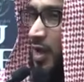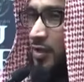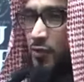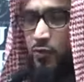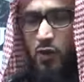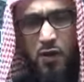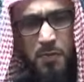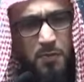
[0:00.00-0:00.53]

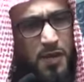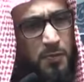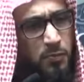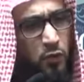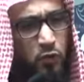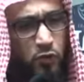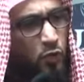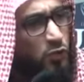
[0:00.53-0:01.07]
There are
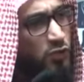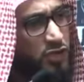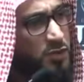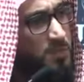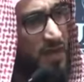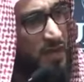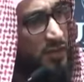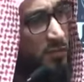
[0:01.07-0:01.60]
people who don't
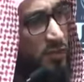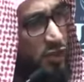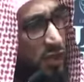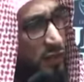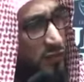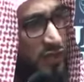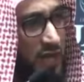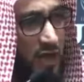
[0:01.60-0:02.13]
just beat
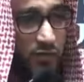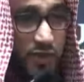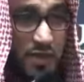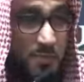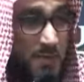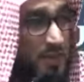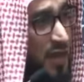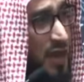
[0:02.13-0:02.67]
themselves down,
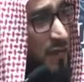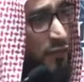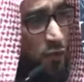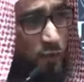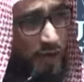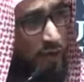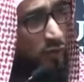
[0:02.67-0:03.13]
they beat everyone